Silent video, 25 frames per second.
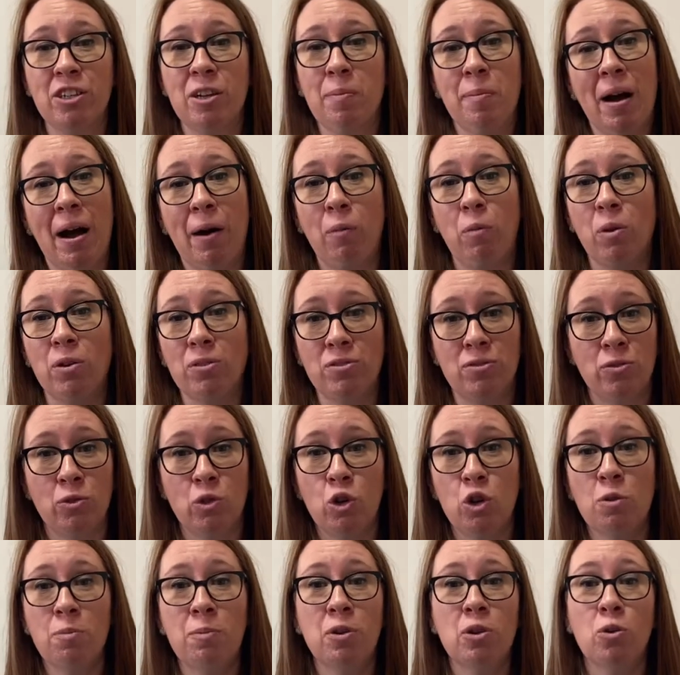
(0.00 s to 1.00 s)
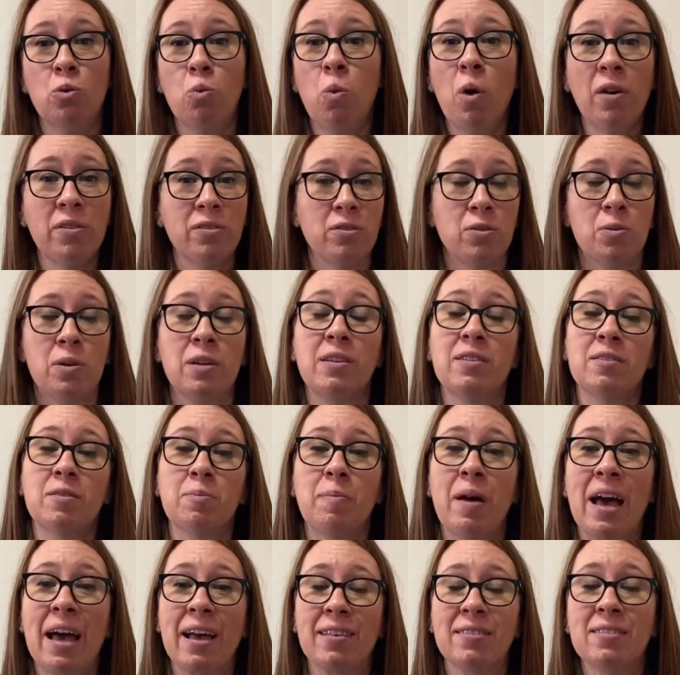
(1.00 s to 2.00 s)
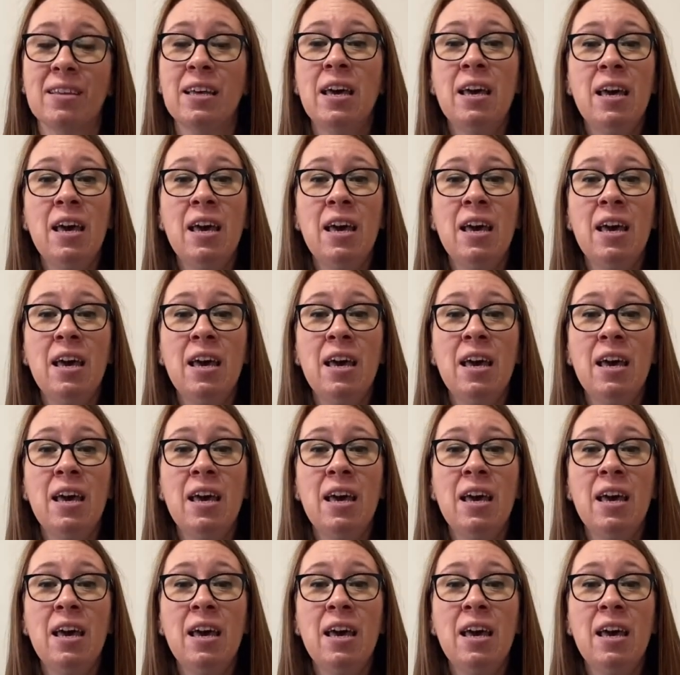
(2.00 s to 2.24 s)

about what's normal, what to expect,